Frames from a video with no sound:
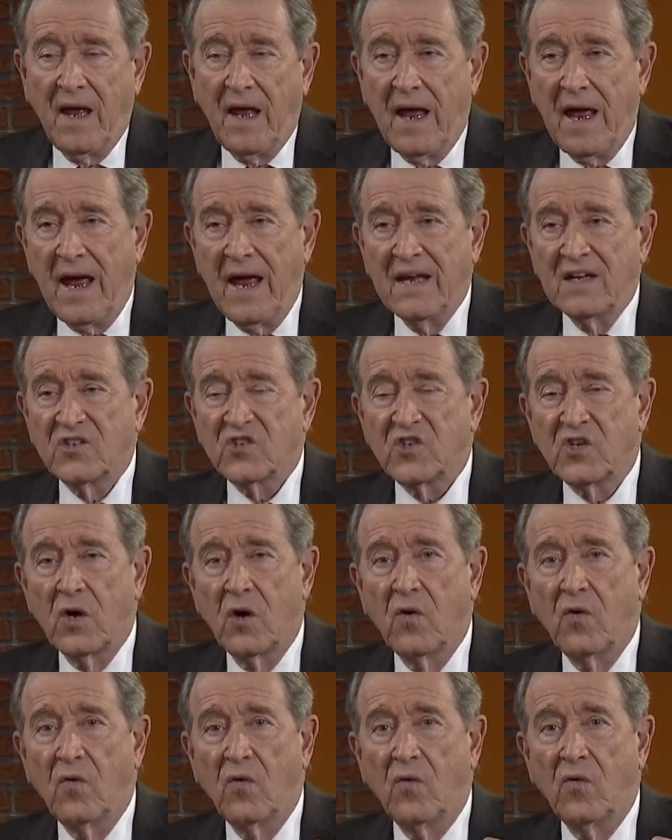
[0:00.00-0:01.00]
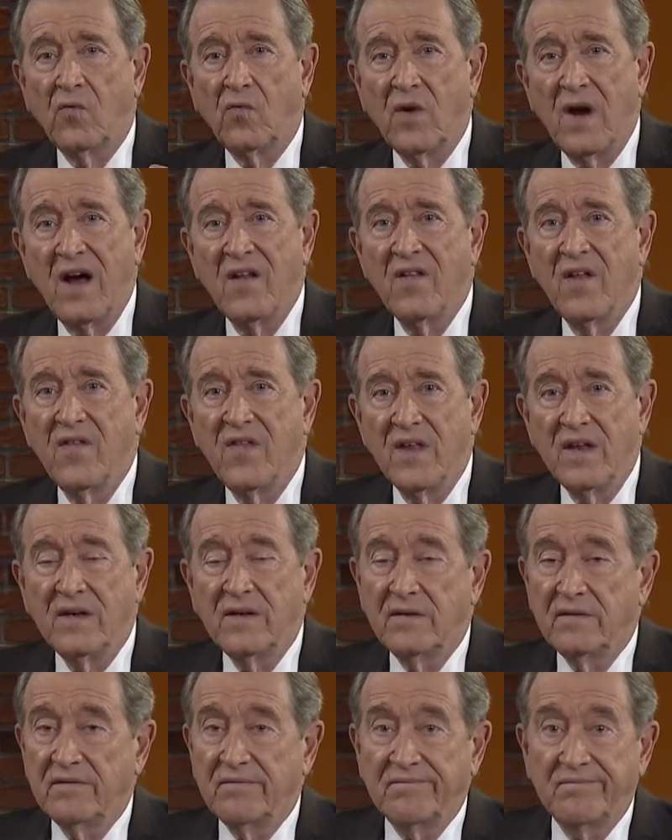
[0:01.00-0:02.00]
And so rather
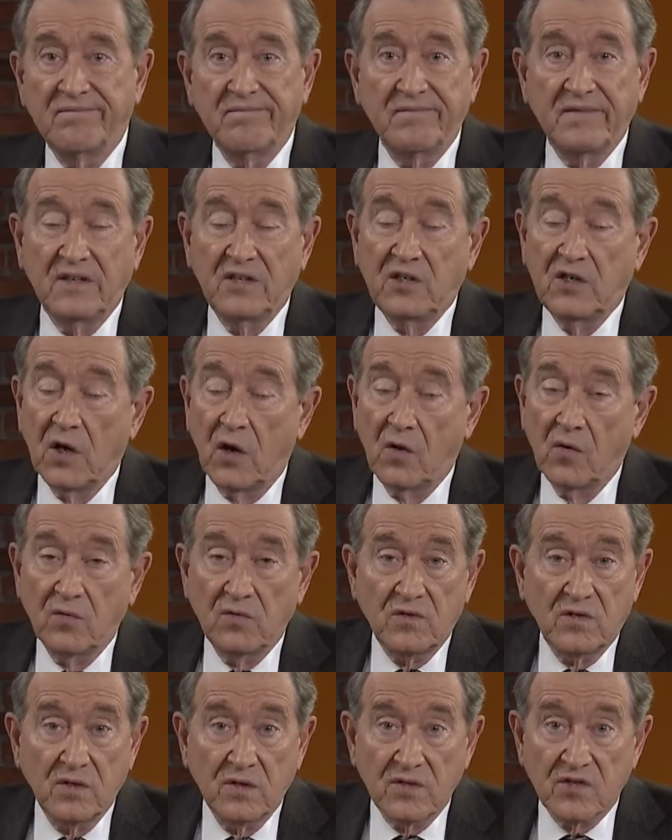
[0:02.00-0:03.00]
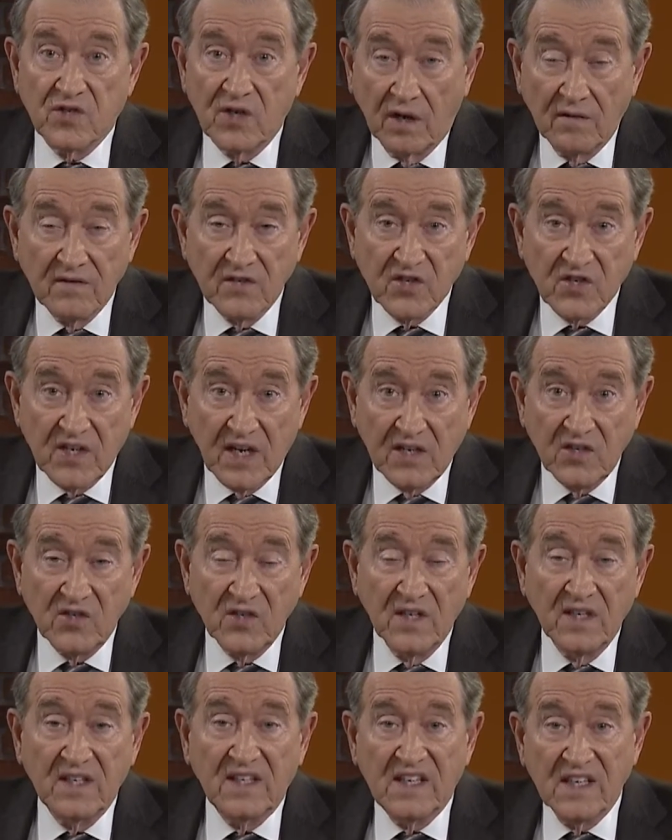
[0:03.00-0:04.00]
than go to a service station
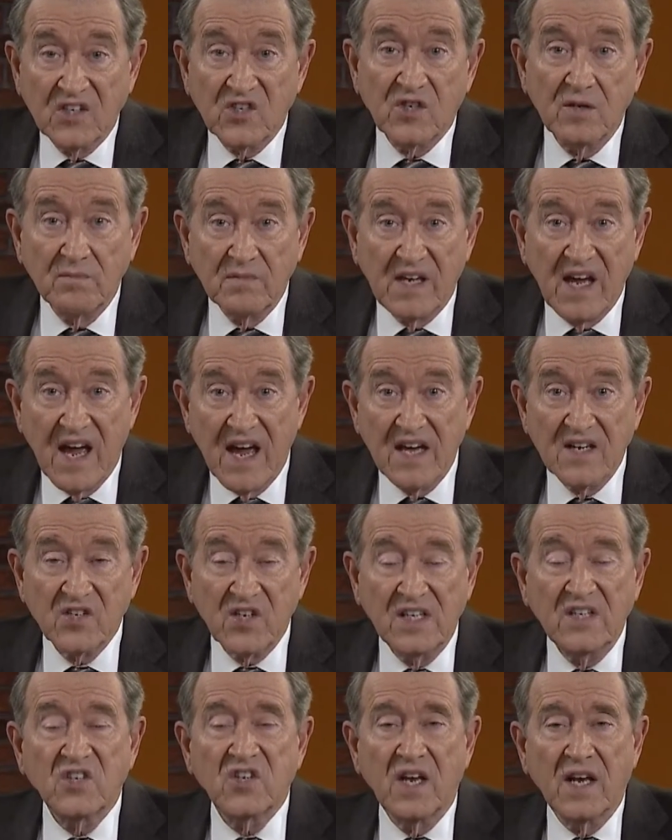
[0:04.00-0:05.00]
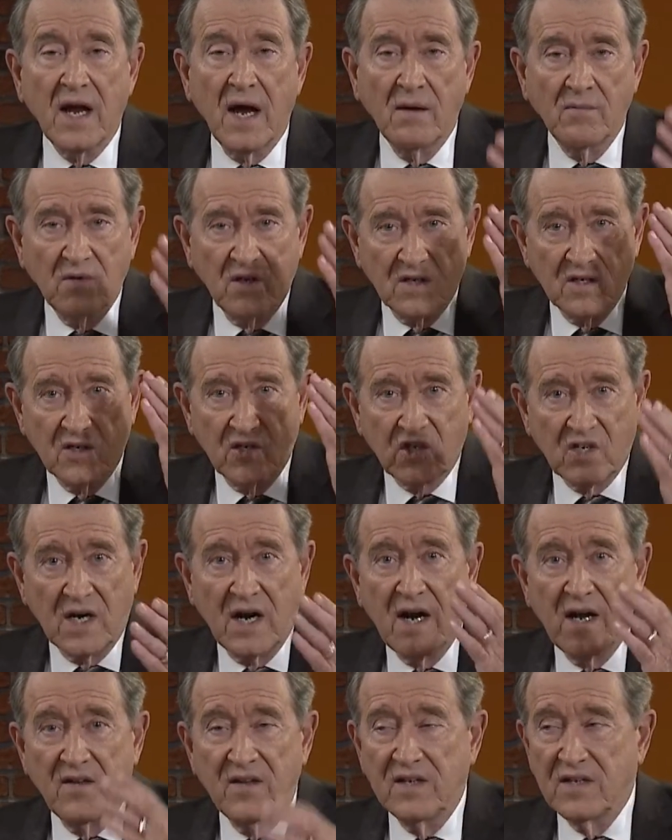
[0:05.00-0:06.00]
and get some gas, he said, I'm going to
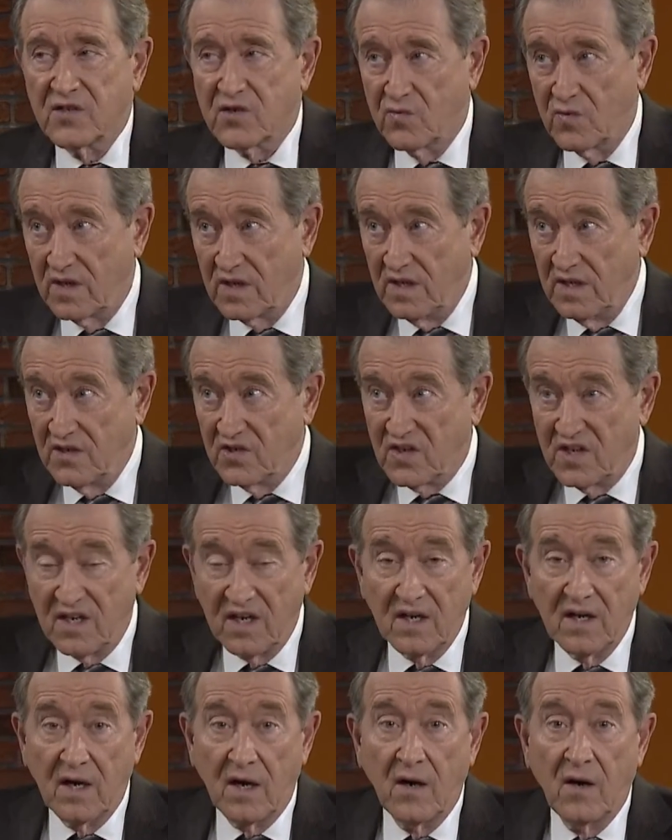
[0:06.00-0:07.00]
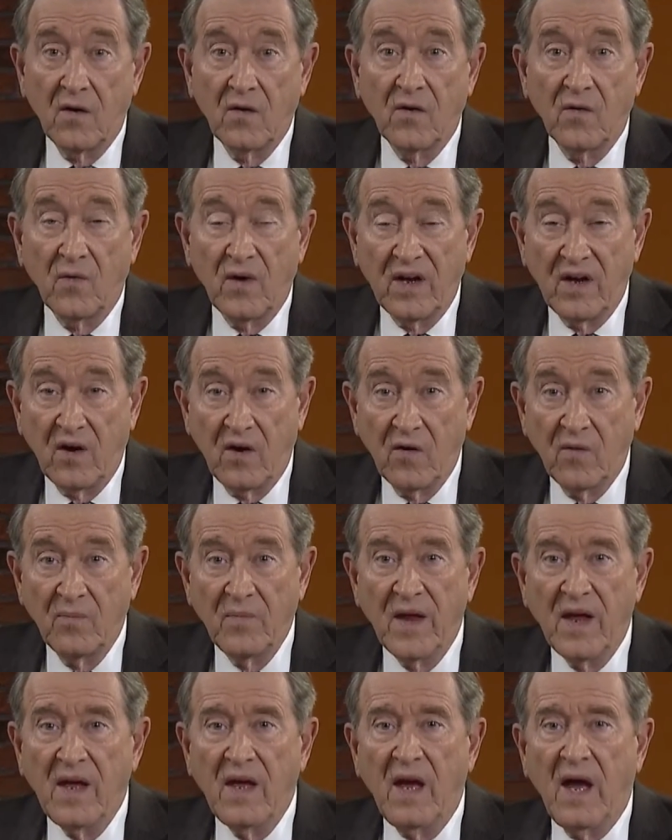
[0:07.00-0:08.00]
try this, what he said, on the way home.
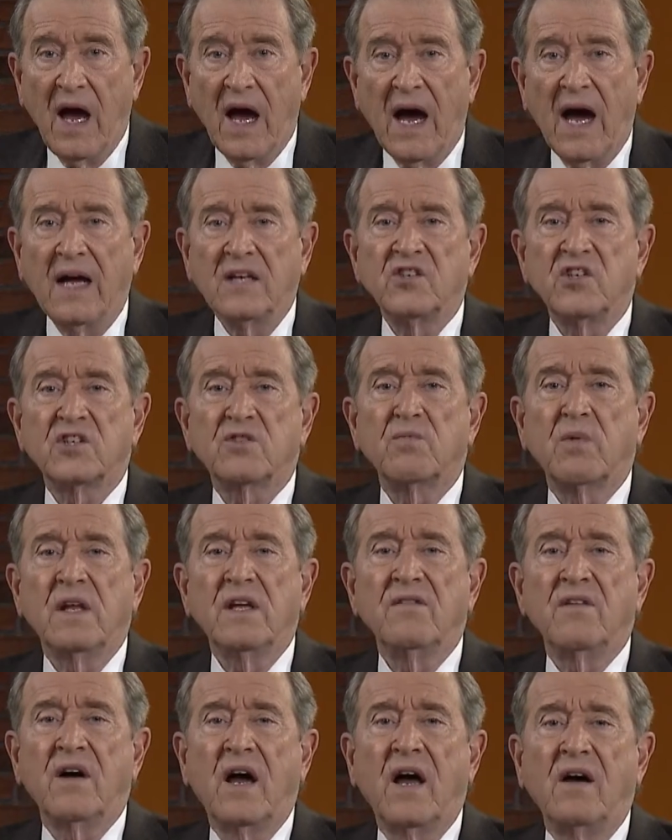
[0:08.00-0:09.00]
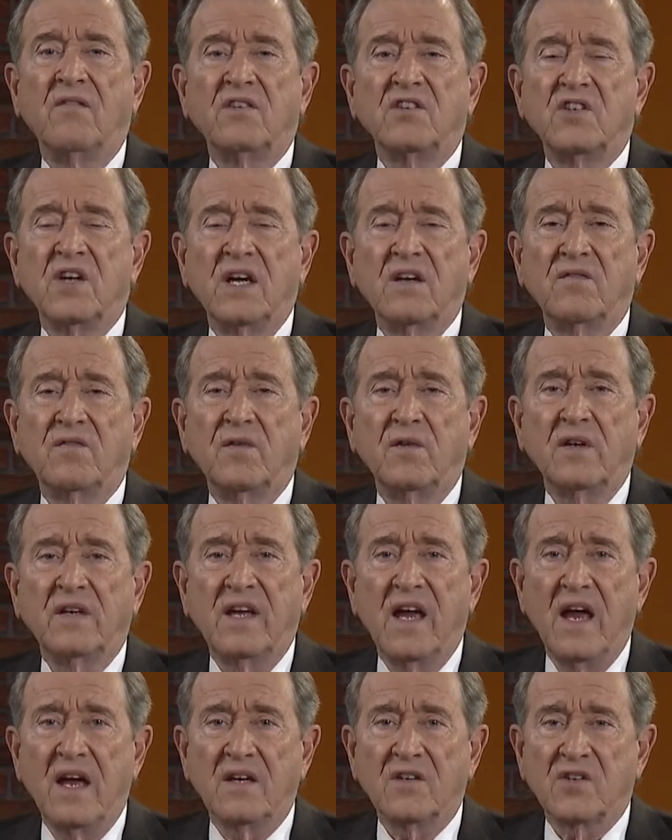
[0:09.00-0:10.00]
I just believe I have a tank full of
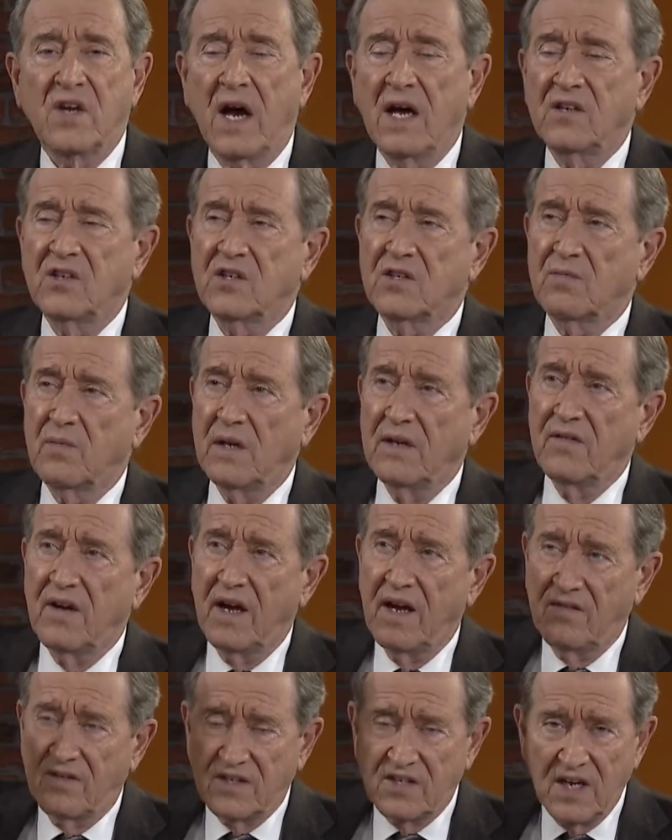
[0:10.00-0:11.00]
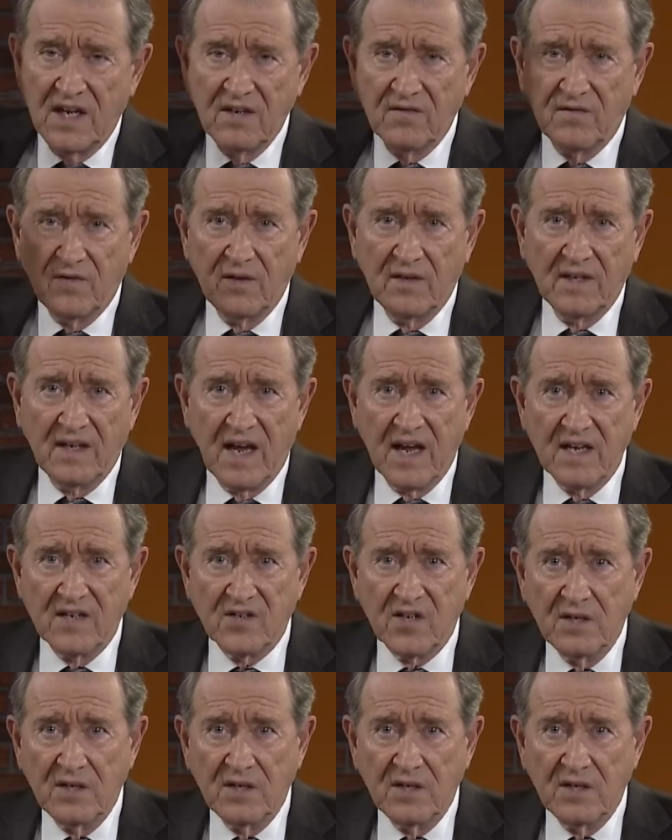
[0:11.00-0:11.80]
gas. I just believe I have a tank full of gas.